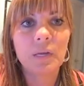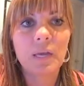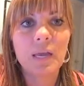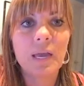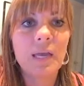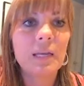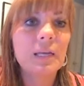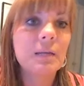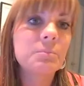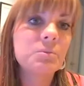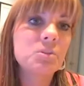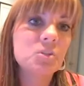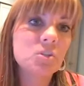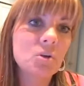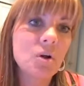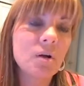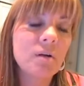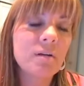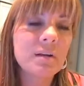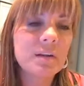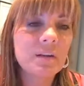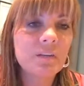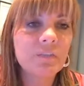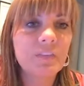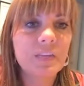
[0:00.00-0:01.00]
And I'm
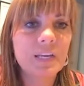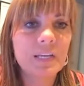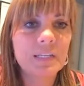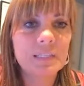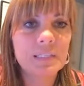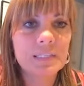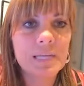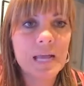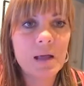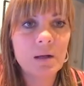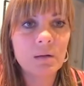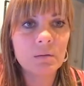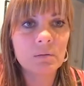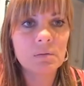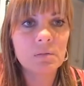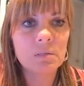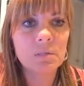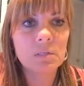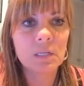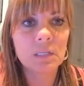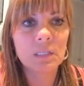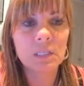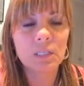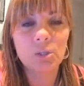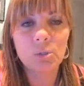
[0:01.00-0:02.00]
sorry if that sounds
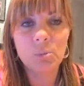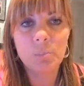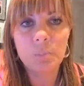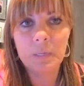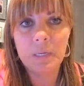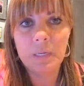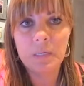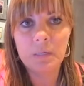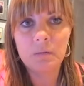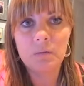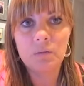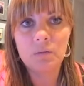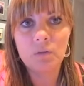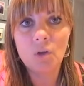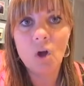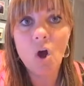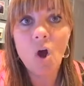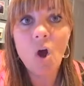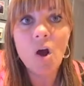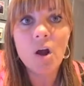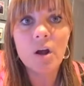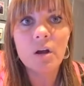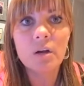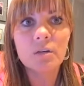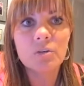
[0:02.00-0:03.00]
a little bit
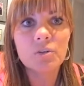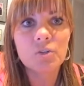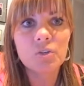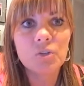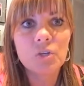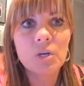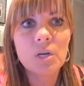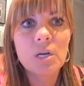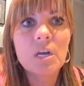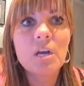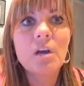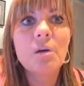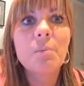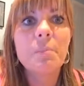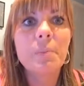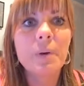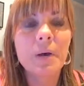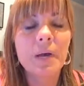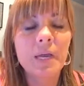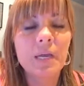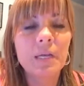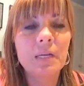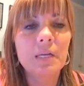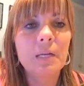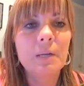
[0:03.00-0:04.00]
harsh,
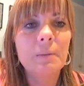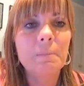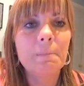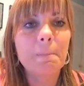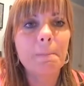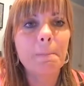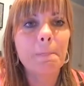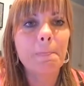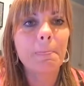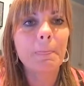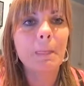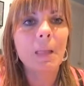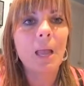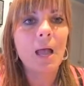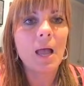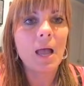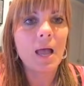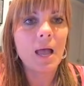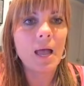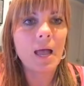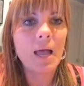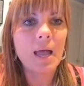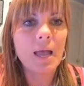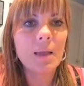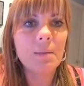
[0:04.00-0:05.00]
but
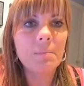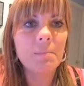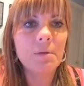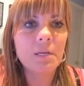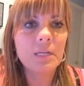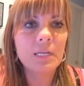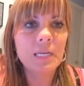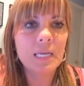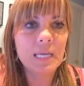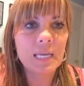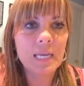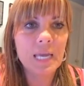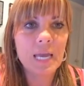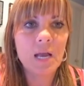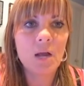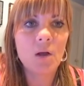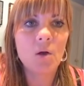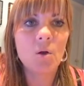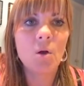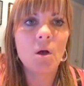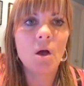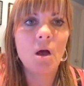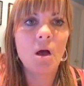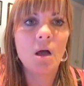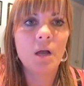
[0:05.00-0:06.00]
I'm going to
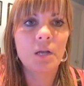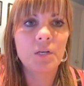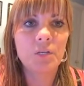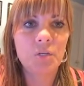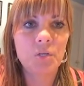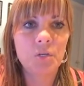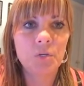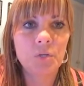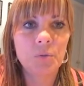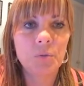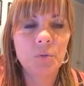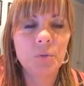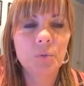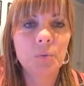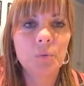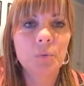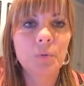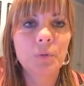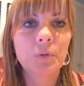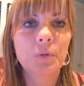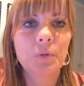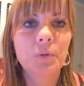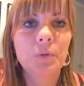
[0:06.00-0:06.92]
count on you